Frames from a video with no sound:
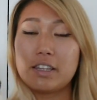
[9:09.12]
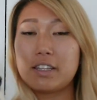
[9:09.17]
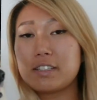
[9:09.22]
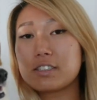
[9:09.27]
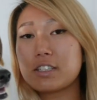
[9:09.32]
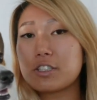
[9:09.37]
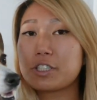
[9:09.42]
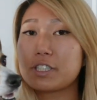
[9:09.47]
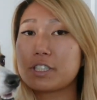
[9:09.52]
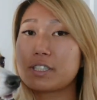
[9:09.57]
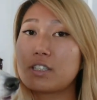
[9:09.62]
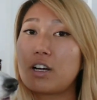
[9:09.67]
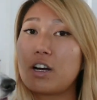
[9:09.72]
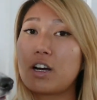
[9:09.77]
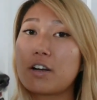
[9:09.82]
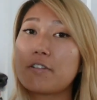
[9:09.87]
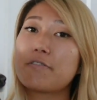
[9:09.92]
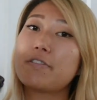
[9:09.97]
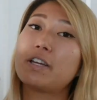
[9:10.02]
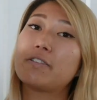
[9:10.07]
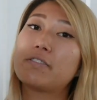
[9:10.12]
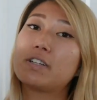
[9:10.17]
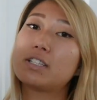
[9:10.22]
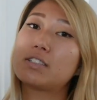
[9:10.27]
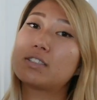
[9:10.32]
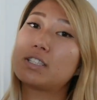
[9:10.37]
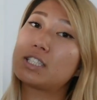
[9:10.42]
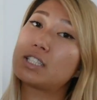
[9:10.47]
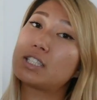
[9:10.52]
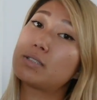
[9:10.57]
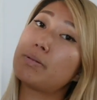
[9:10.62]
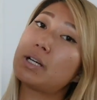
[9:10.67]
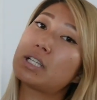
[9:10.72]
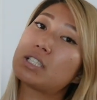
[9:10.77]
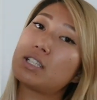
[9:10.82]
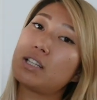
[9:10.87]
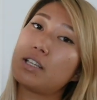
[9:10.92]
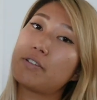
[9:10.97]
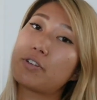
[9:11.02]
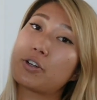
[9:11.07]
These are just our favorites,
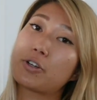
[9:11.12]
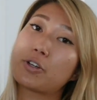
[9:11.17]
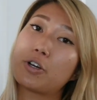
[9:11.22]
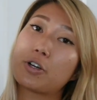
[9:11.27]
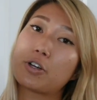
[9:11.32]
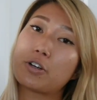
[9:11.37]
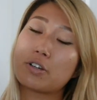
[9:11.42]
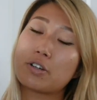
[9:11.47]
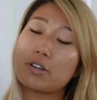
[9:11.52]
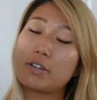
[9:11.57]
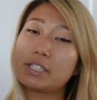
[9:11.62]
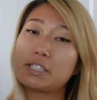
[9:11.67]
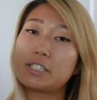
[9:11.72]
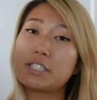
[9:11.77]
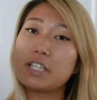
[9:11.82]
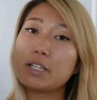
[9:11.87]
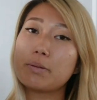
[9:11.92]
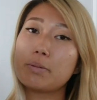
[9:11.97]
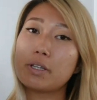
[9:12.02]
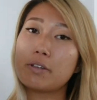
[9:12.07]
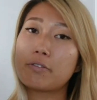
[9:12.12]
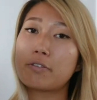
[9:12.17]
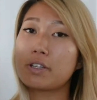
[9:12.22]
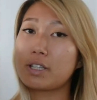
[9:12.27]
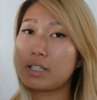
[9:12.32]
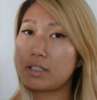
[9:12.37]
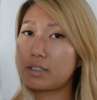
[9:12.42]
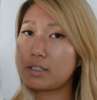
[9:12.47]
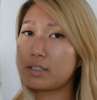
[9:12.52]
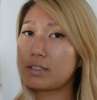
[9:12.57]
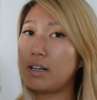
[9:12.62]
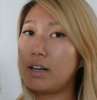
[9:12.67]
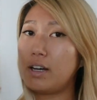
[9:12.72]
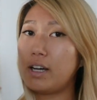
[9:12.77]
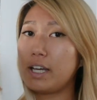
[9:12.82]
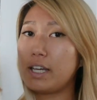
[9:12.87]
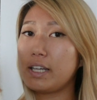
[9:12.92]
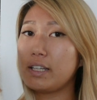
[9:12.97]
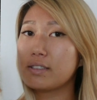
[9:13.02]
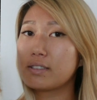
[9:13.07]
especially for Kokoro and Chibi for their
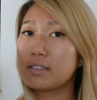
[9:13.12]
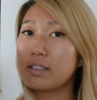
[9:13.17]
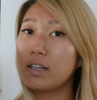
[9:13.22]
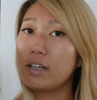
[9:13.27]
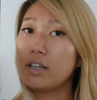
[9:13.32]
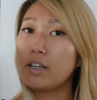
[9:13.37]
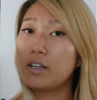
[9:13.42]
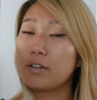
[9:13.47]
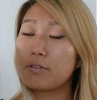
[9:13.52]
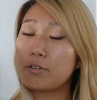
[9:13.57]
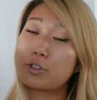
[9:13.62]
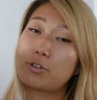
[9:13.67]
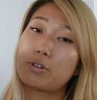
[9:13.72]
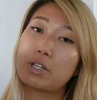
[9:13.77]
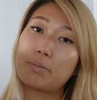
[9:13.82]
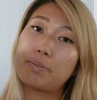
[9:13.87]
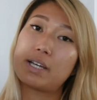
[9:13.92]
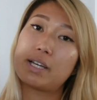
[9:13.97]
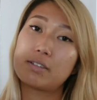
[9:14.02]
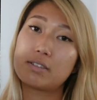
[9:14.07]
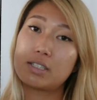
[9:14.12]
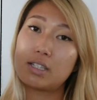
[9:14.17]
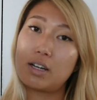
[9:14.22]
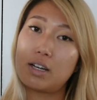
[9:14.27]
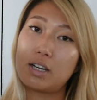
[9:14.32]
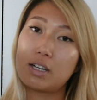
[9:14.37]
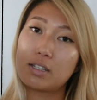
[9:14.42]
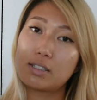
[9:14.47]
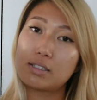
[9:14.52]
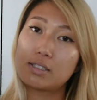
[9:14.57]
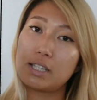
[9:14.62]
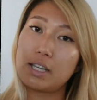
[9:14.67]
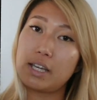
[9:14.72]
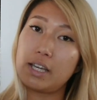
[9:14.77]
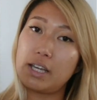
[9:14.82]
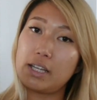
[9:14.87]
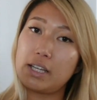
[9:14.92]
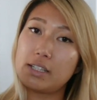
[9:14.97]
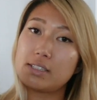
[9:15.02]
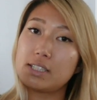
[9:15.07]
size. For 20-pound dogs,
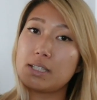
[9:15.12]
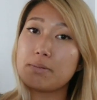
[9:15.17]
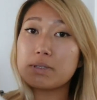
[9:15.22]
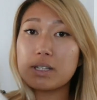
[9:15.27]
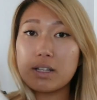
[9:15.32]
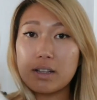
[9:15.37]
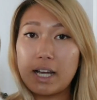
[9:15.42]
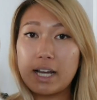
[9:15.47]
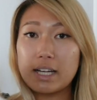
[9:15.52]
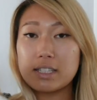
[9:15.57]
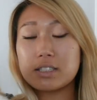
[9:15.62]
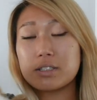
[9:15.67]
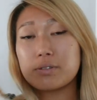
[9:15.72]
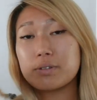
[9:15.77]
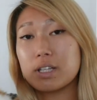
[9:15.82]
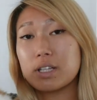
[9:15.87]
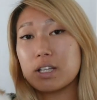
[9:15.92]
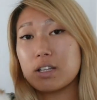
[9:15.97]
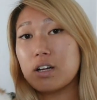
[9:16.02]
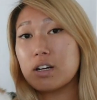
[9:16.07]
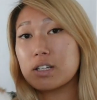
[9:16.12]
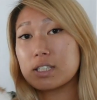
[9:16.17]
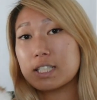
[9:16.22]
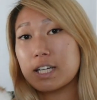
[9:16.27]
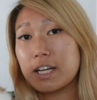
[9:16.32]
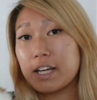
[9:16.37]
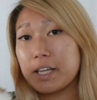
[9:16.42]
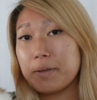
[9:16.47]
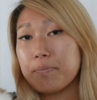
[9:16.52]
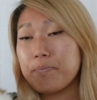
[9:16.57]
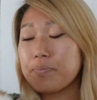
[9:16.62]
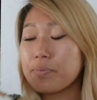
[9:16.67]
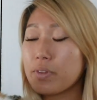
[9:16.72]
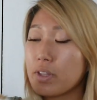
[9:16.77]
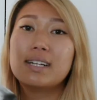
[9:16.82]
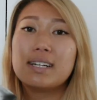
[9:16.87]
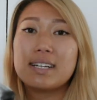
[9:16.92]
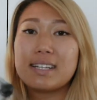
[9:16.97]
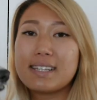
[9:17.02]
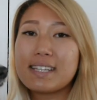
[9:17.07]
they seem to last a really long time.
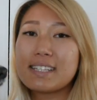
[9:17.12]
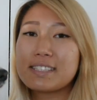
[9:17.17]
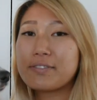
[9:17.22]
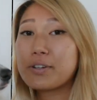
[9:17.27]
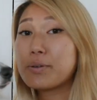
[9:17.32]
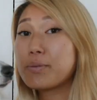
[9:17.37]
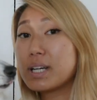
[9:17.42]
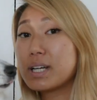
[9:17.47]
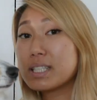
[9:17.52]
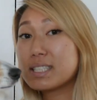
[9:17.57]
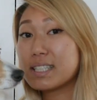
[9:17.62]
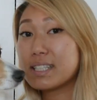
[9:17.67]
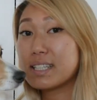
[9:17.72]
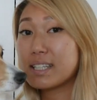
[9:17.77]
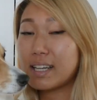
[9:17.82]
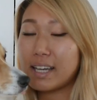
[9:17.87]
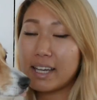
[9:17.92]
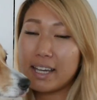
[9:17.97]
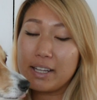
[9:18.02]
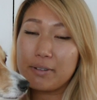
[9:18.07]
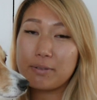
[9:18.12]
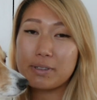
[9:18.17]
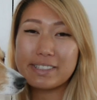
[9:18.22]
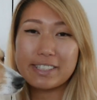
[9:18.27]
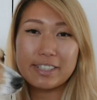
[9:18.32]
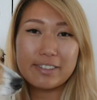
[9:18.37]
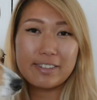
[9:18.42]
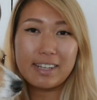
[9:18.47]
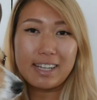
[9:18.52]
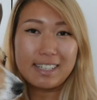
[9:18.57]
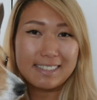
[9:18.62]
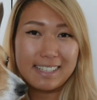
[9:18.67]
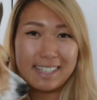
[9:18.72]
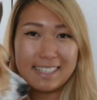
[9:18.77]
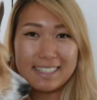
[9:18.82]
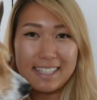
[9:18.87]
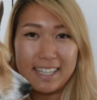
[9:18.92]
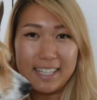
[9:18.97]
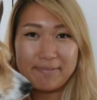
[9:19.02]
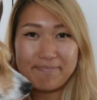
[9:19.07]
Thanks for watching, and we'll see you guys
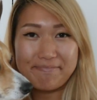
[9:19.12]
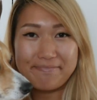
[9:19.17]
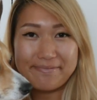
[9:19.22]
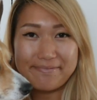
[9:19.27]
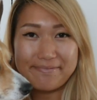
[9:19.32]
next time.